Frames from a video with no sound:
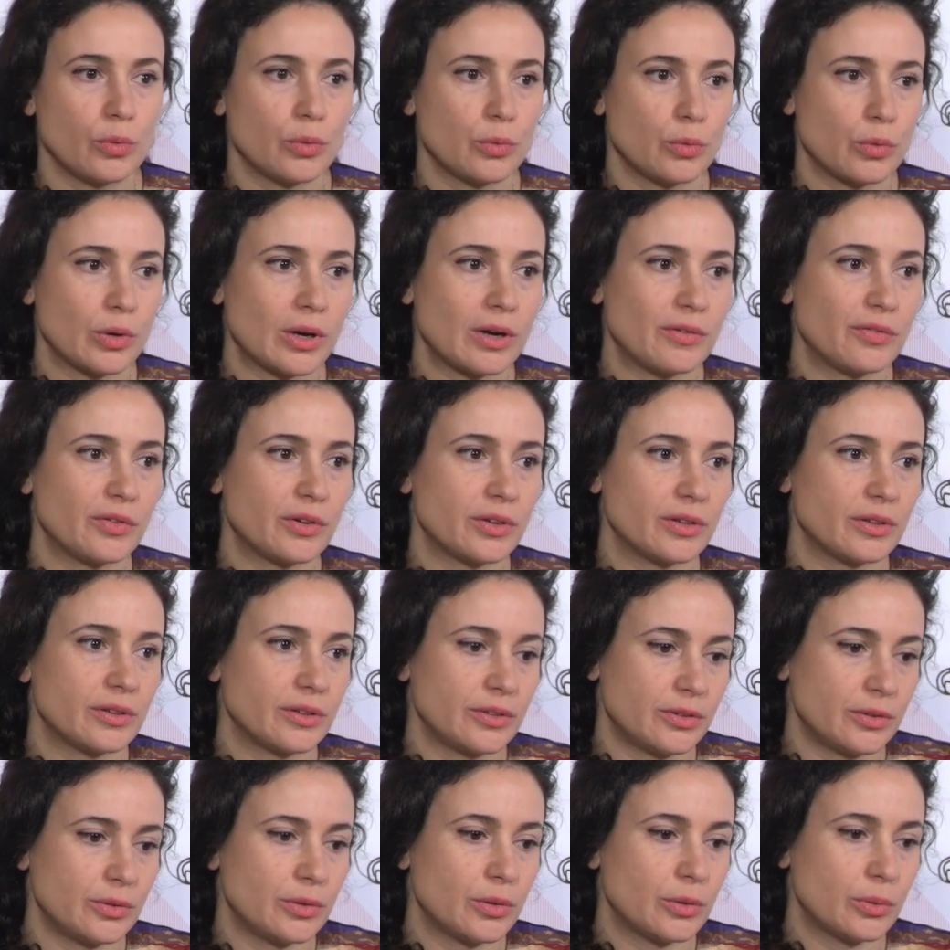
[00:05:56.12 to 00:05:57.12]
Wherever,
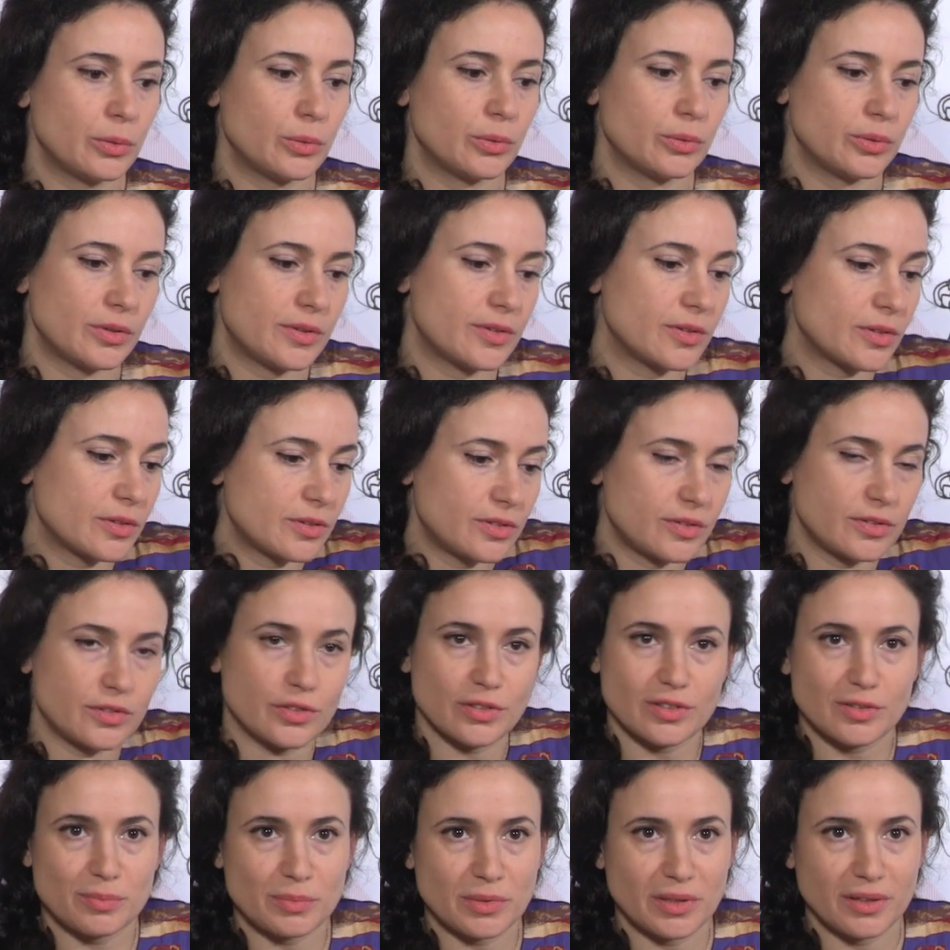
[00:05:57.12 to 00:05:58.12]
it's not
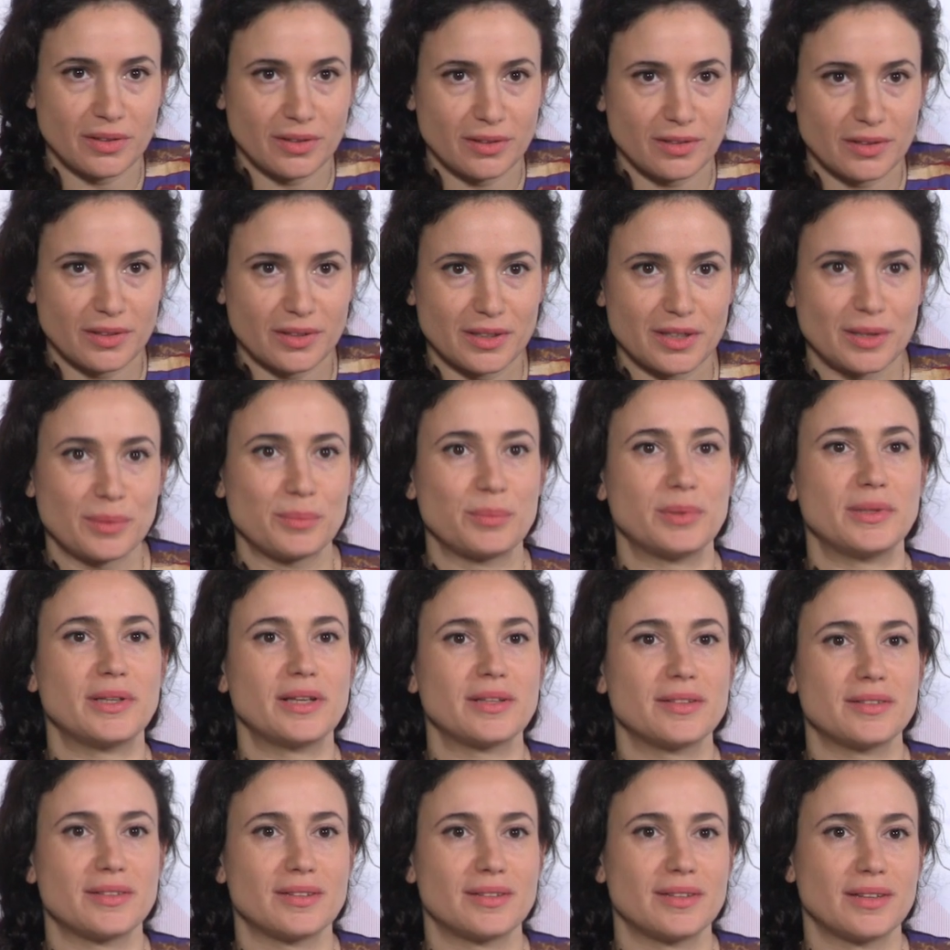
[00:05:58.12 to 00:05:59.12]
just me thinking, but
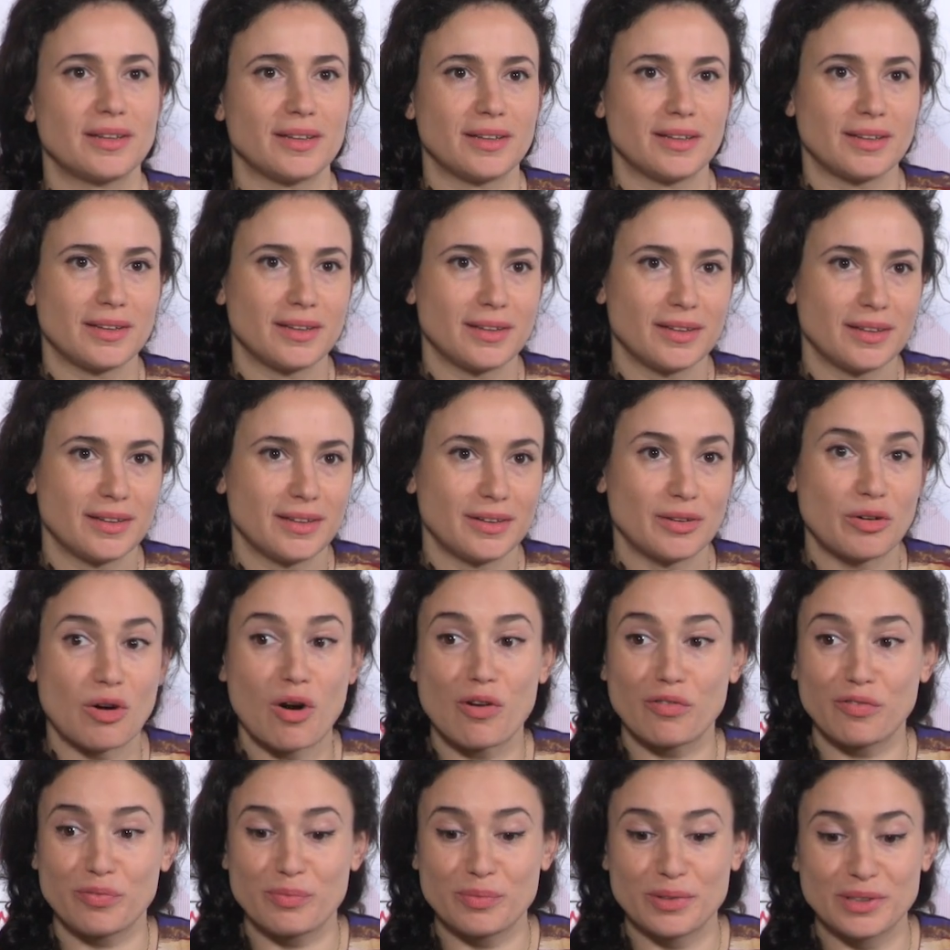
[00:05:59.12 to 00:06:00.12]
that's
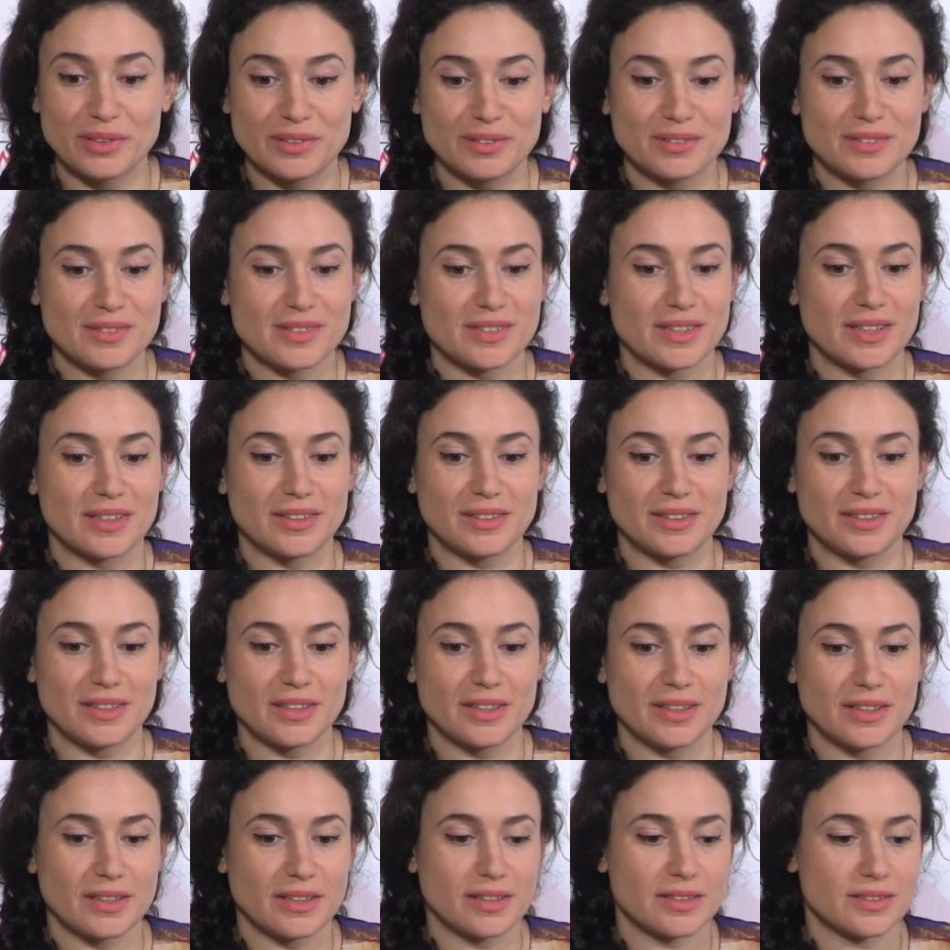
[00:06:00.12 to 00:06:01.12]
Goffman's
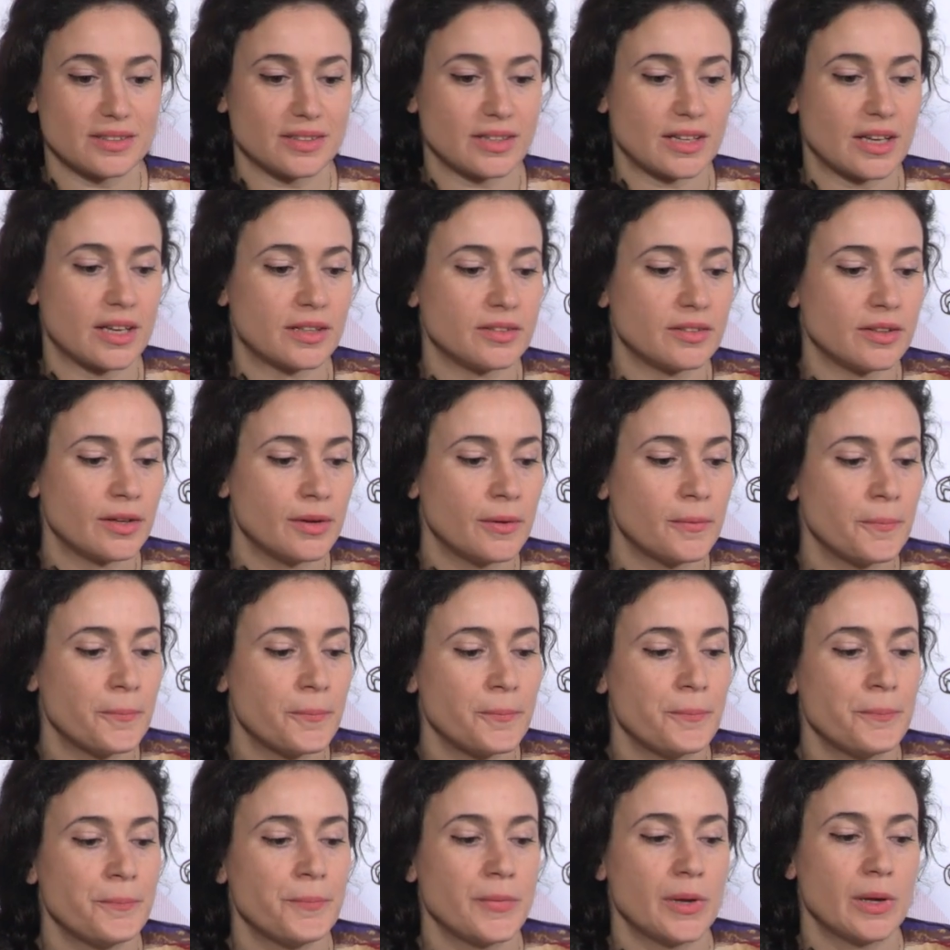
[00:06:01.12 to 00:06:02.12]
ideas. And
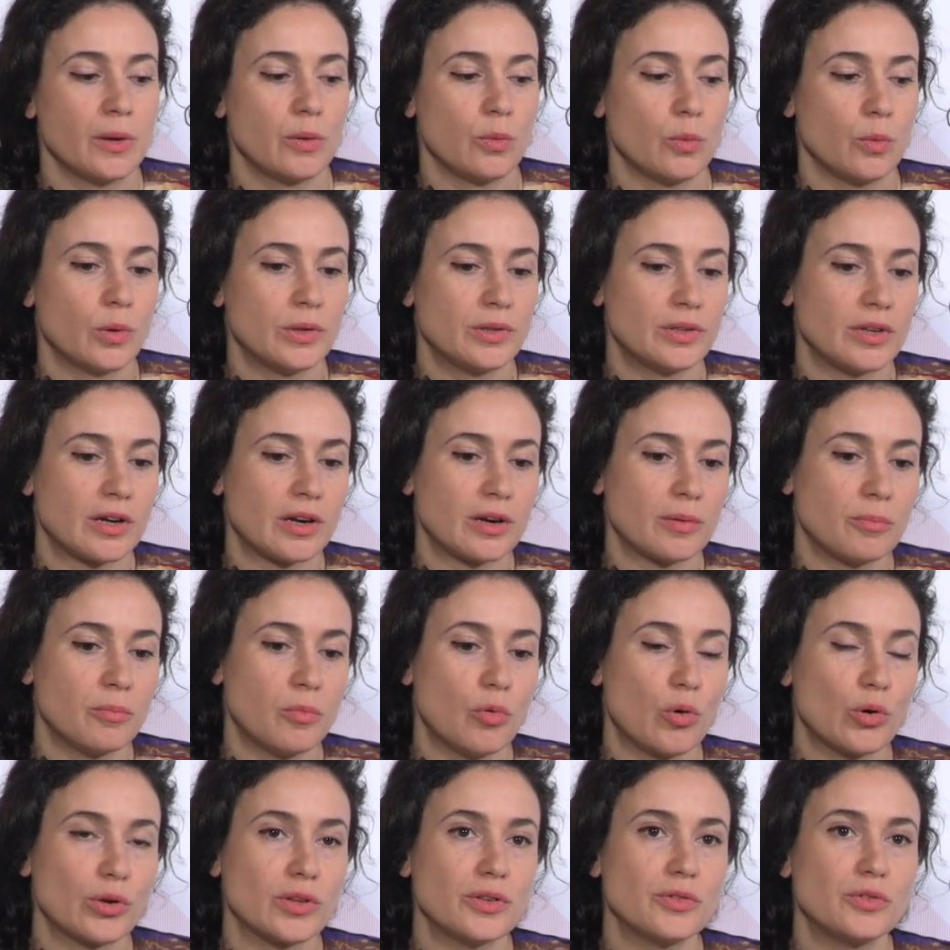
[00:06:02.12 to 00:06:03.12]
when there are
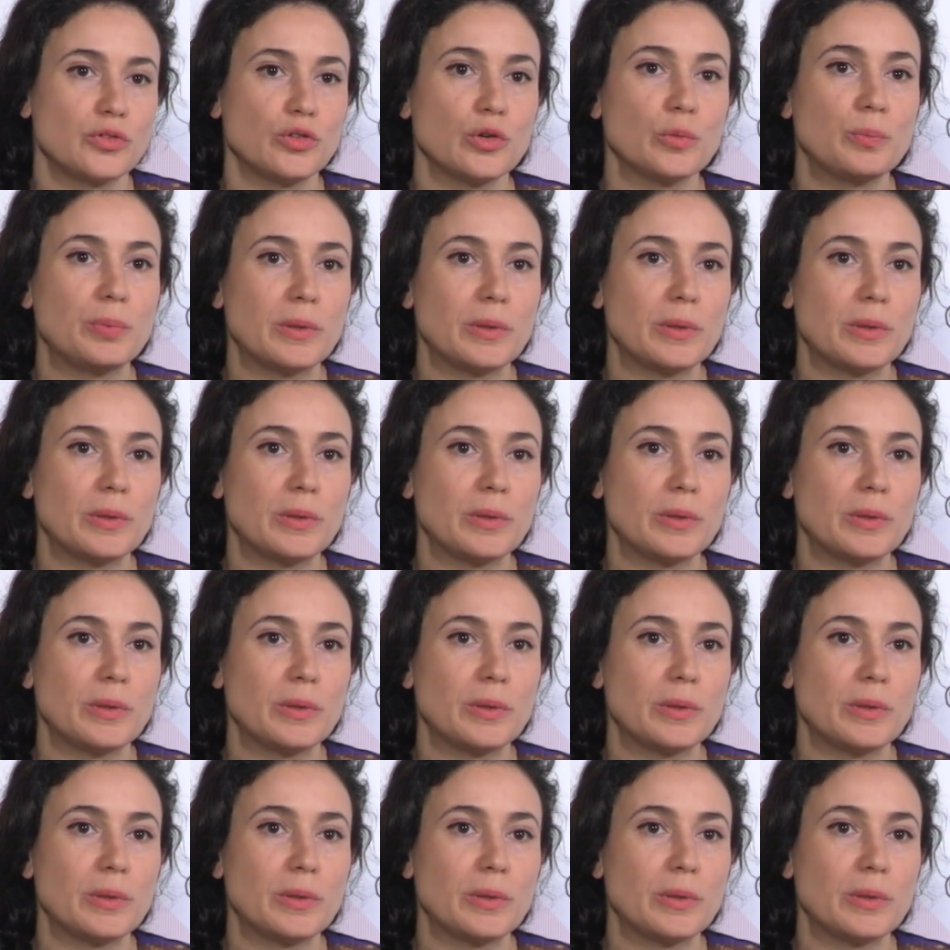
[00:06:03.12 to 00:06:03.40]
more than two